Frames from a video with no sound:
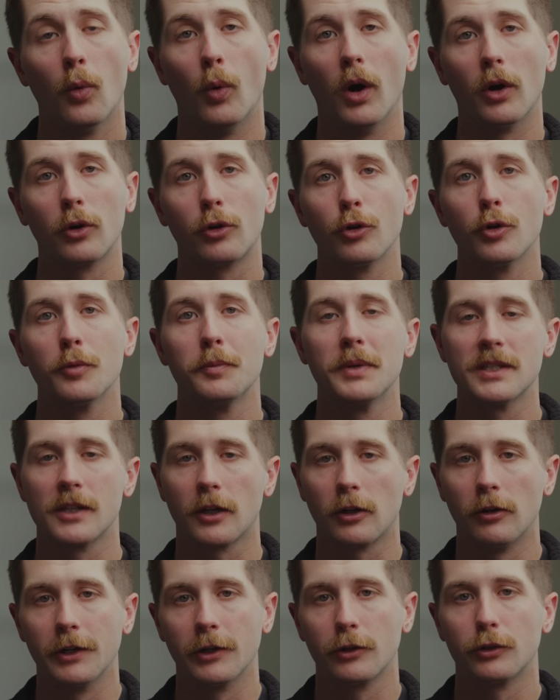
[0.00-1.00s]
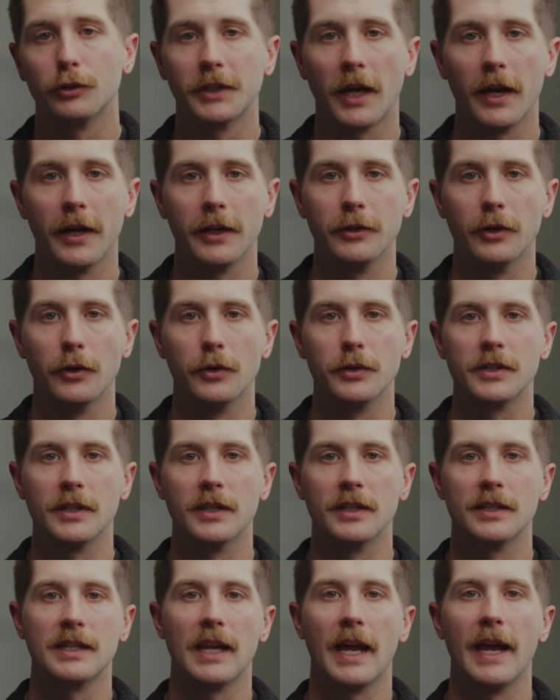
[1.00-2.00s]
While croup is a clinical
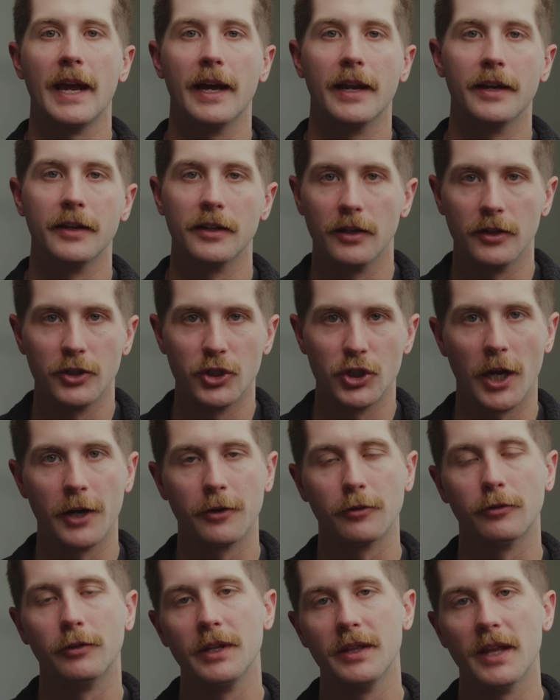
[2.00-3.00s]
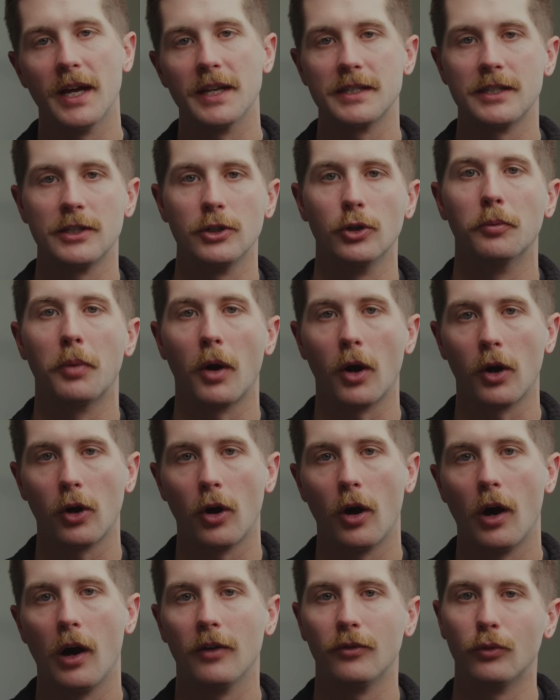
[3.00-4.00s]
diagnosis and generally that seal bark
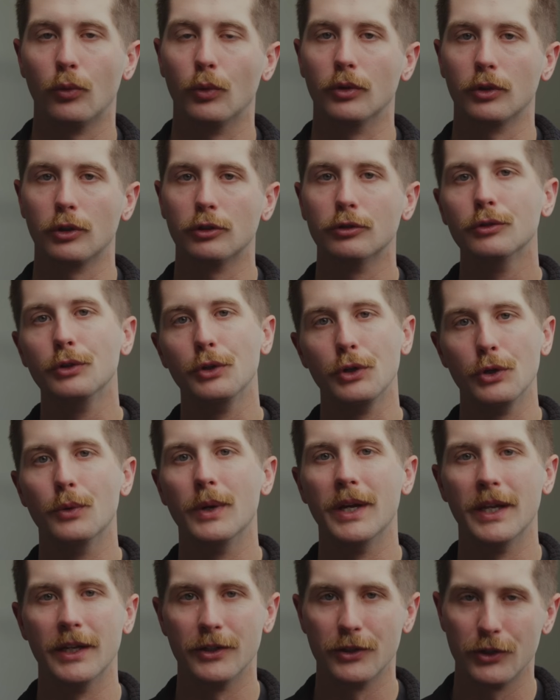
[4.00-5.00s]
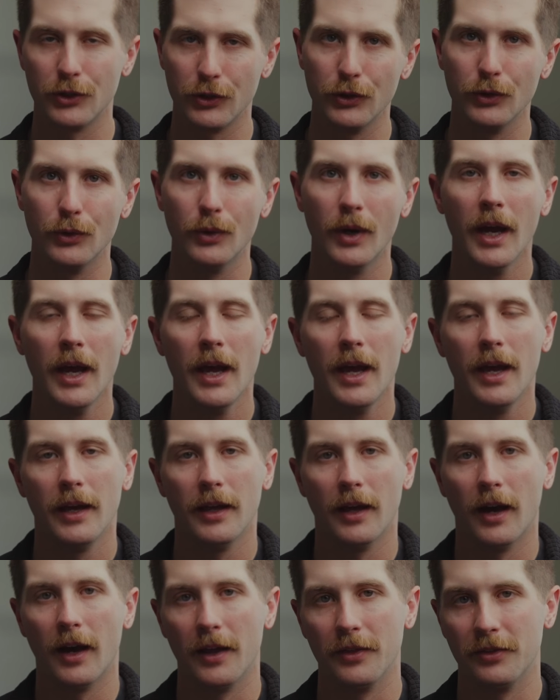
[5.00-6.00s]
cough will clue you into
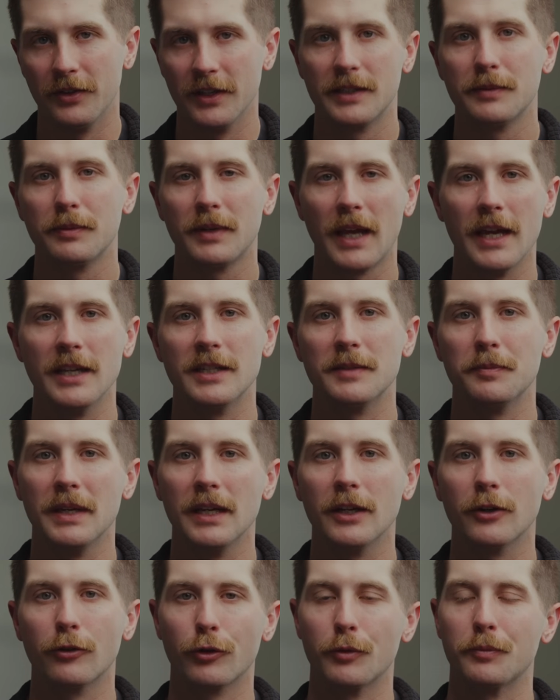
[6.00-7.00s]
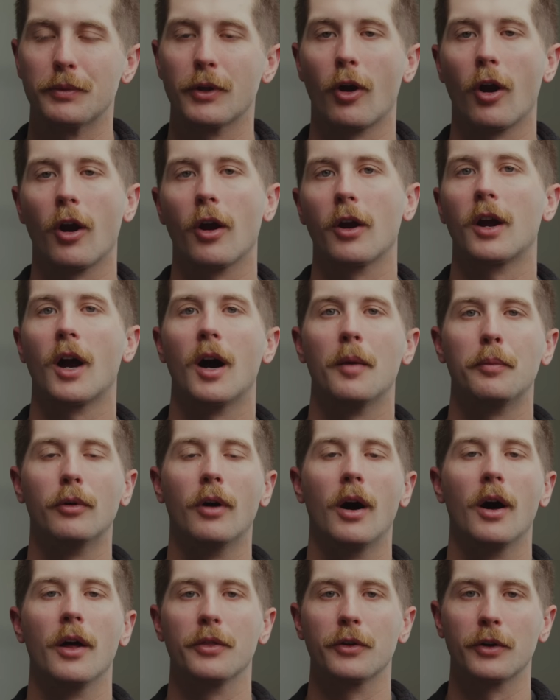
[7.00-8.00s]
uh, this case being croup, there are a couple
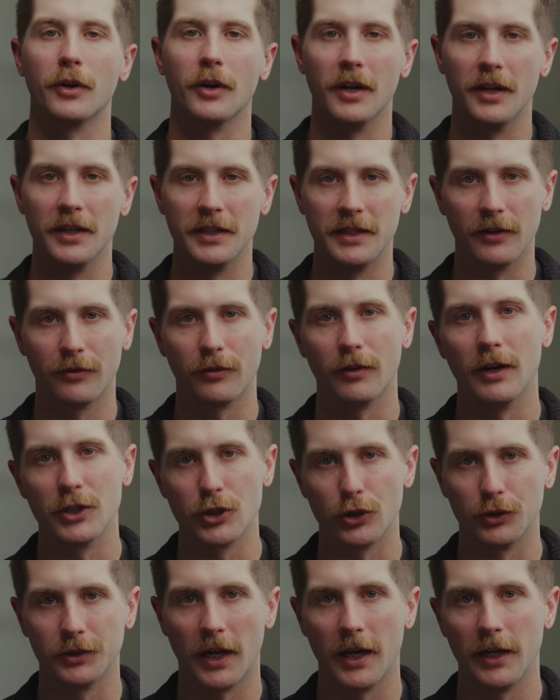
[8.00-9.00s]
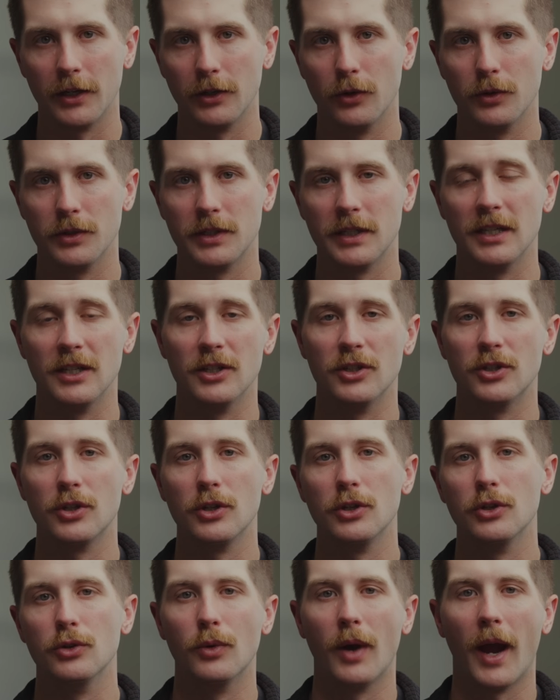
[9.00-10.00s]
other differential diagnoses
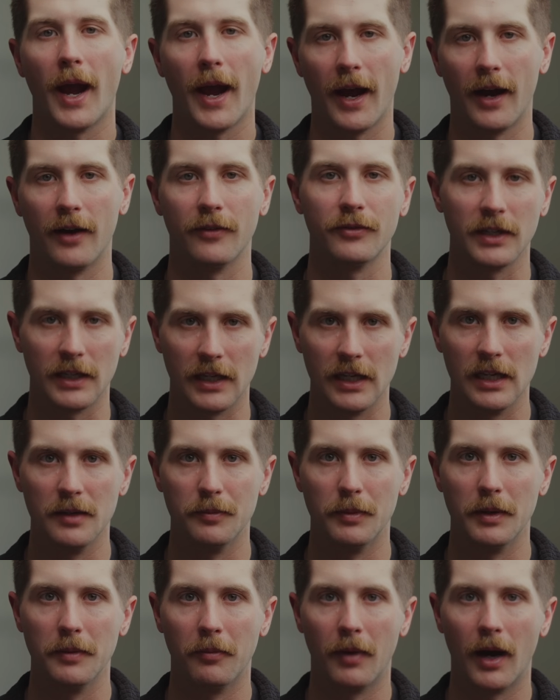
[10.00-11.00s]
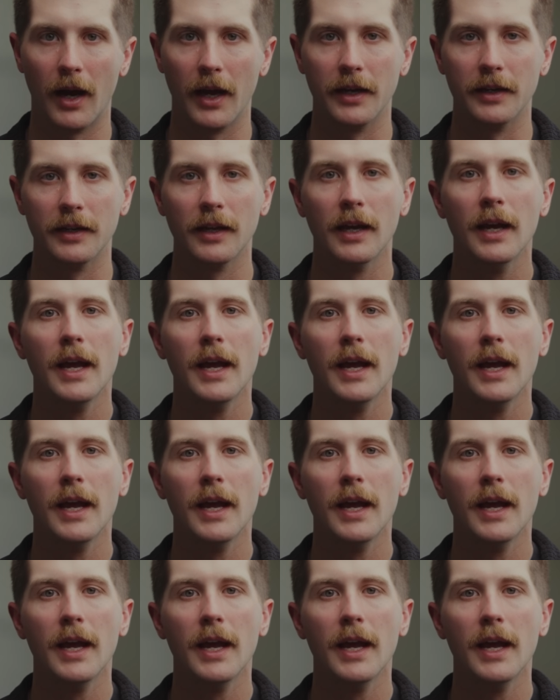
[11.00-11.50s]
you have to keep in mind.